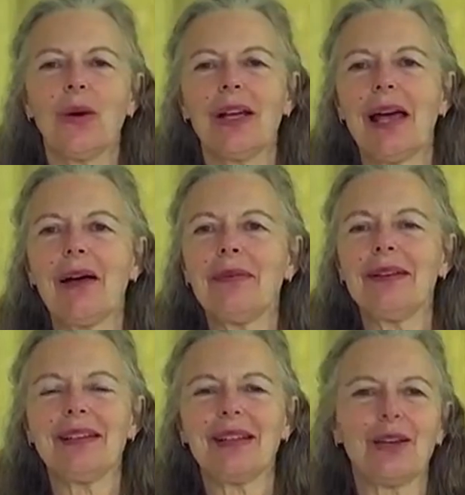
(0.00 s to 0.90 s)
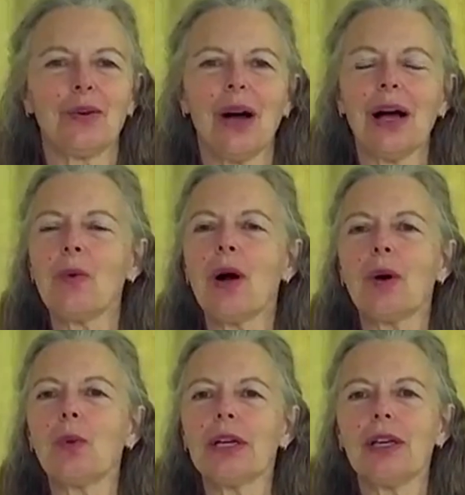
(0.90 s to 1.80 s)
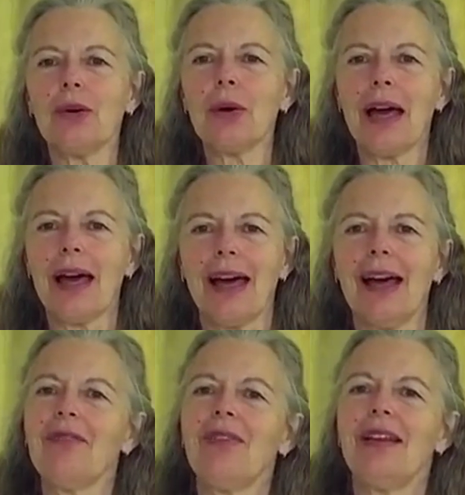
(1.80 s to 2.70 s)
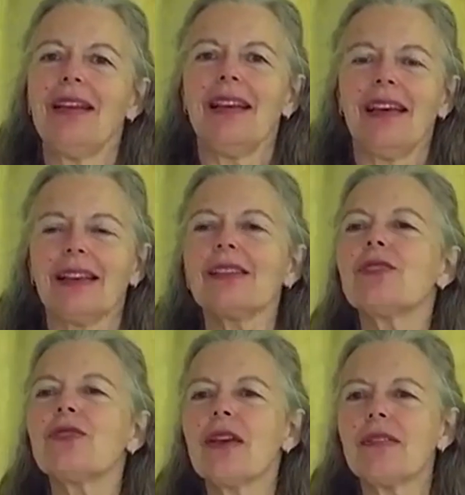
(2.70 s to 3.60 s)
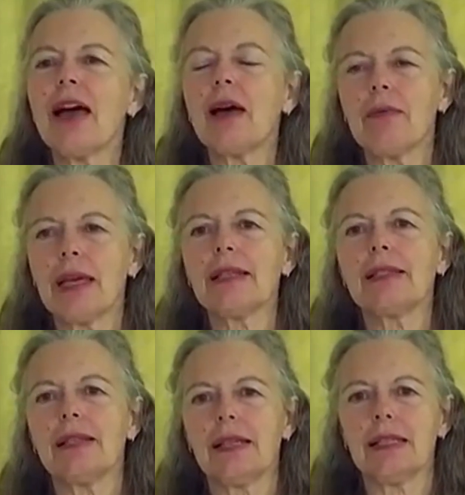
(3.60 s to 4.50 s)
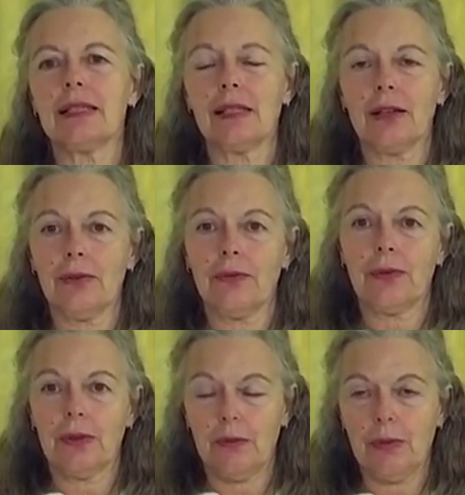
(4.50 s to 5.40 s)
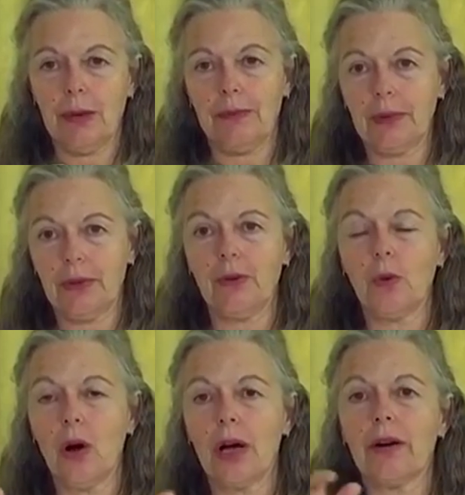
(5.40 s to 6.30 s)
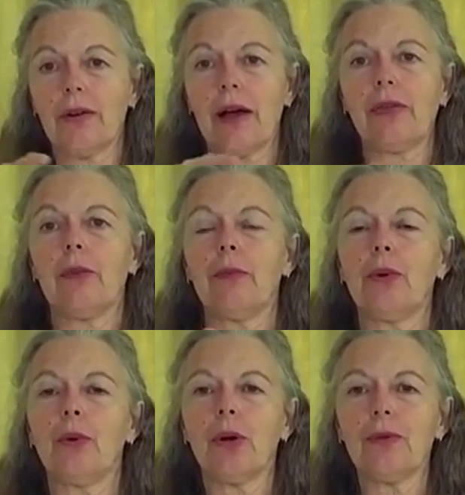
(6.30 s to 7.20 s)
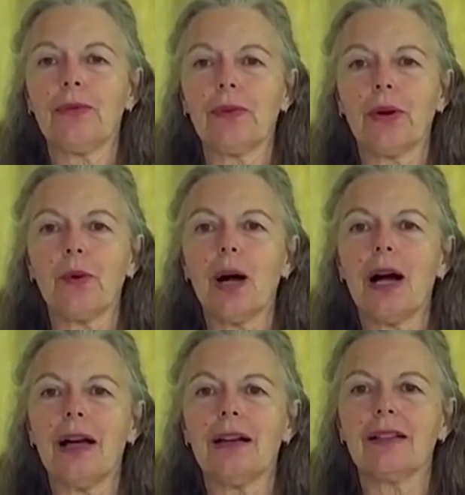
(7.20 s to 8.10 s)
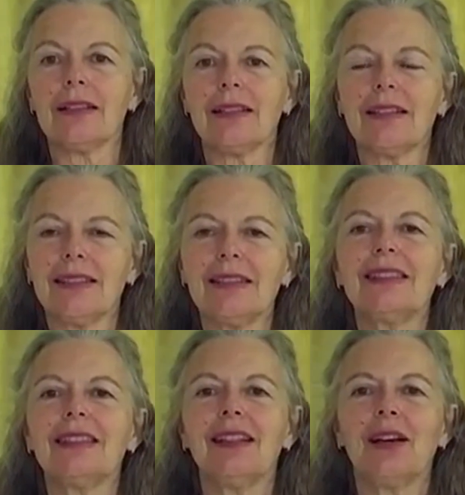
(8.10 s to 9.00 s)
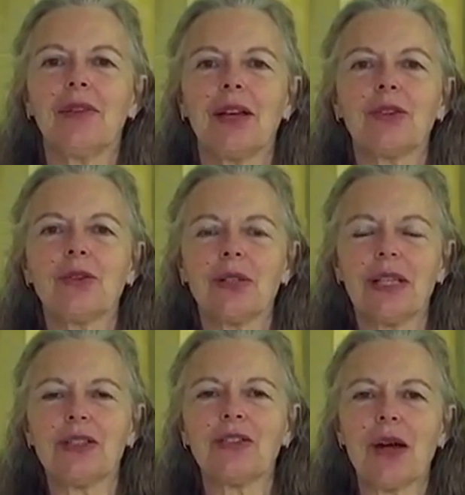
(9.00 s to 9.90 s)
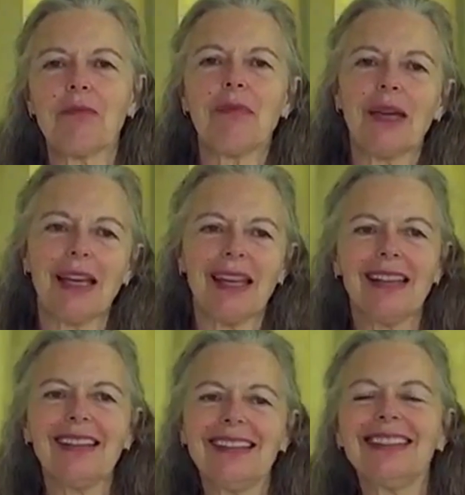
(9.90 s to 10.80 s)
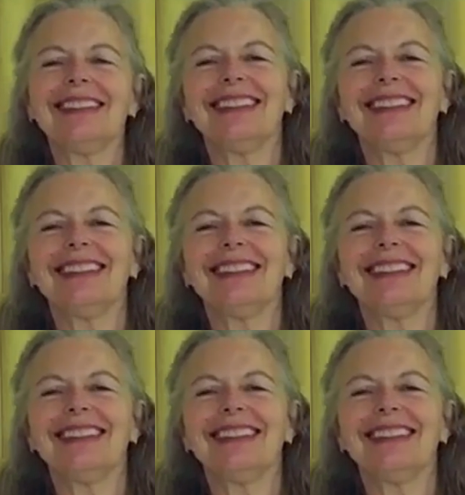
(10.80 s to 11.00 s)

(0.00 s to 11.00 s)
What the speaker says: What happened to you? I want what you have. And so then that makes it easier for the people who walk around the pool for a while to eventually jump in.